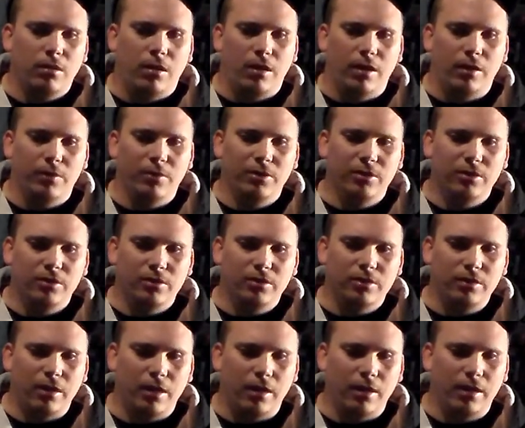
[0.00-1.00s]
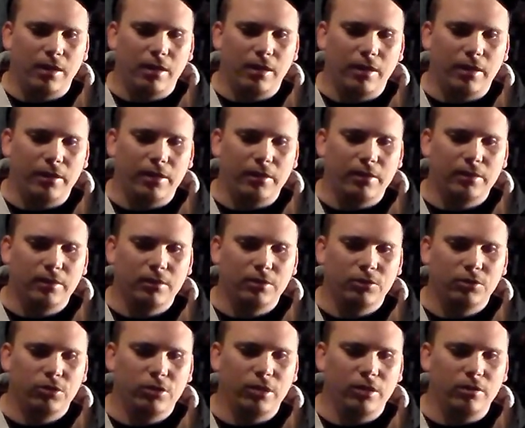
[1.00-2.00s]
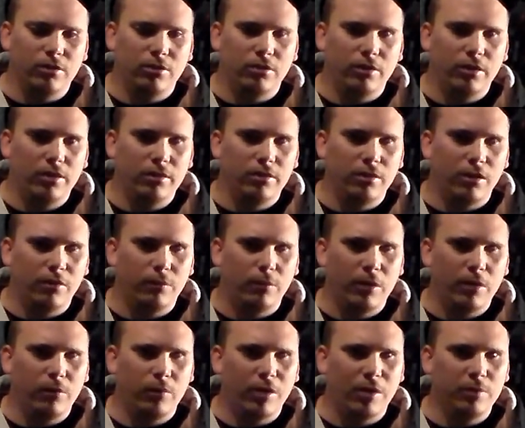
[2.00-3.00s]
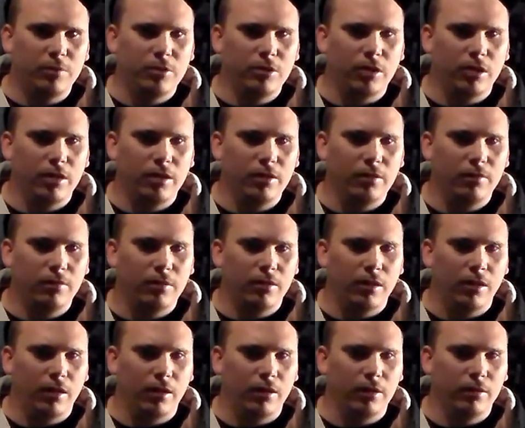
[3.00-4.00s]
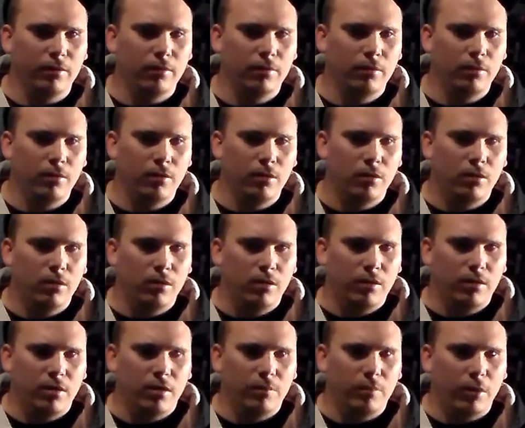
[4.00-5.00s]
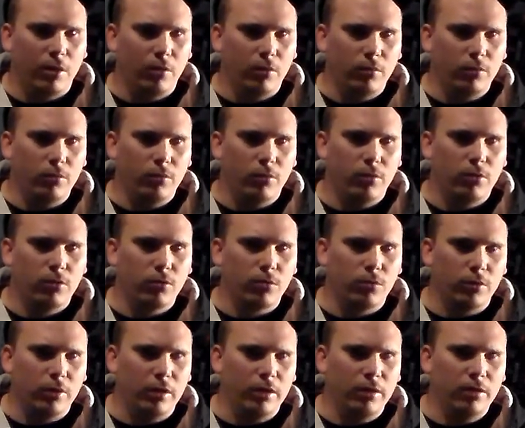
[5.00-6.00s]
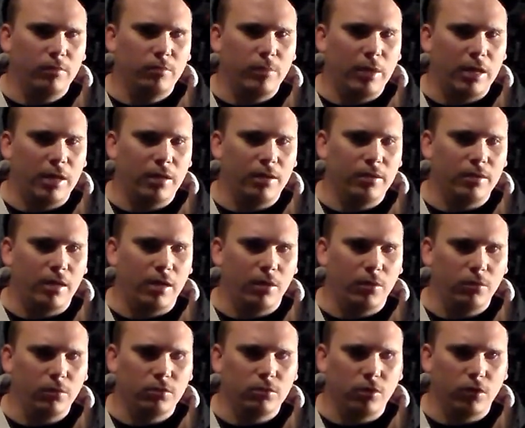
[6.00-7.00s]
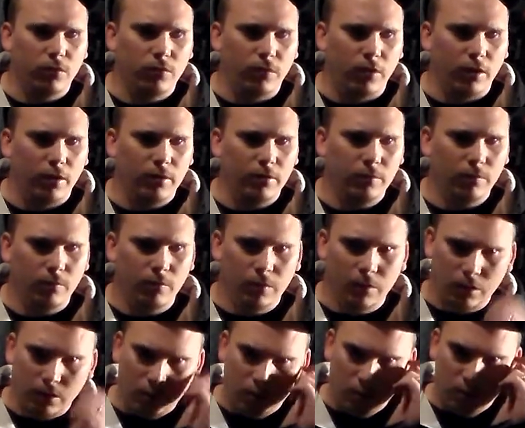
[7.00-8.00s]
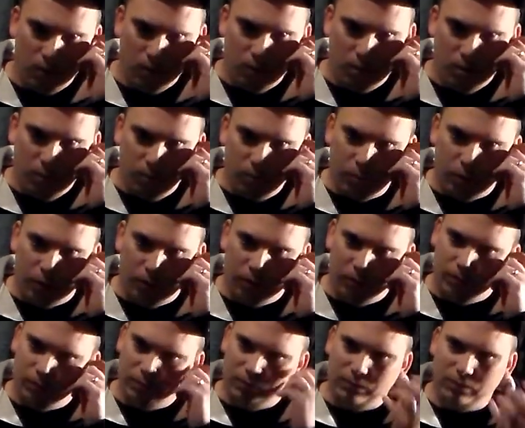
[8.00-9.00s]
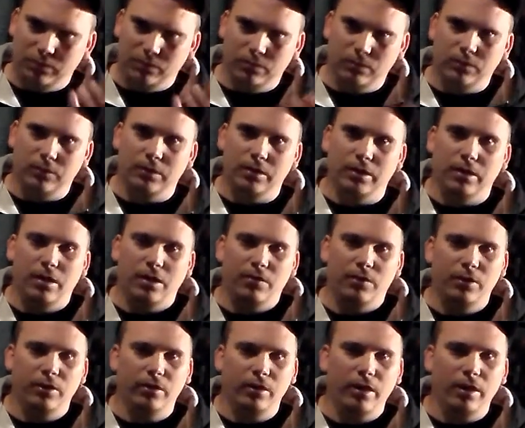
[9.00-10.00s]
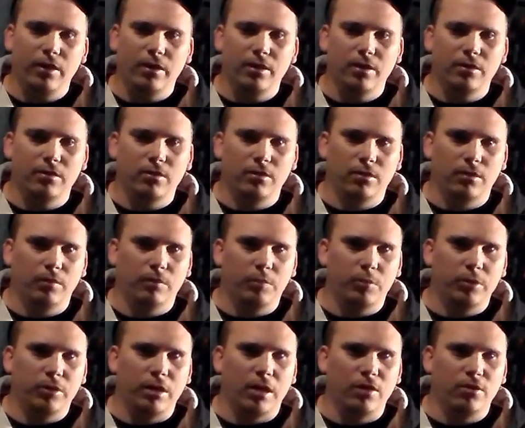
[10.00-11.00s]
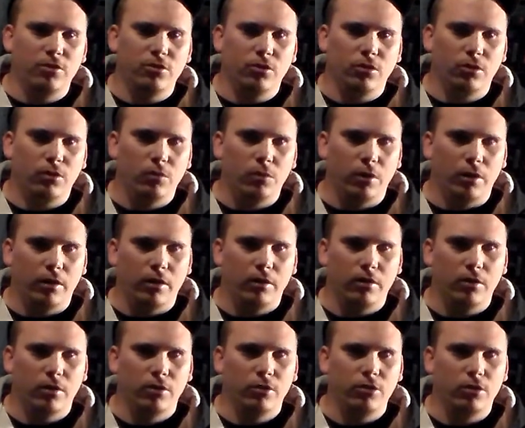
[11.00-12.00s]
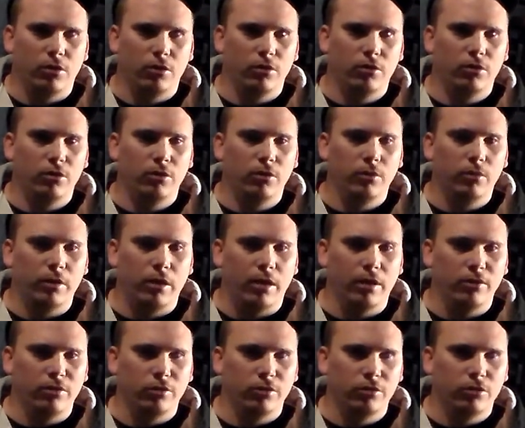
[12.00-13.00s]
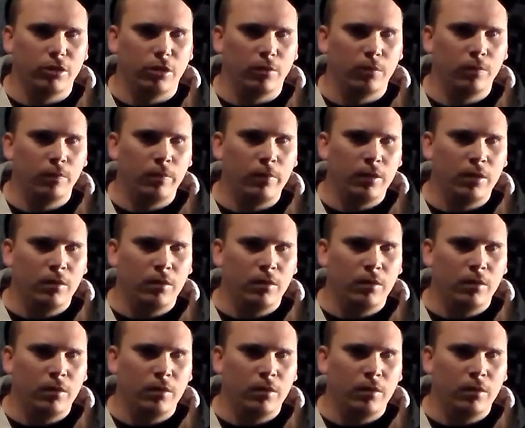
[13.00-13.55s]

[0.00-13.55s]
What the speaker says: I would say, 6 leads off my website, and about 3 panned out so far. But every lead is a potential where it could turn to location. So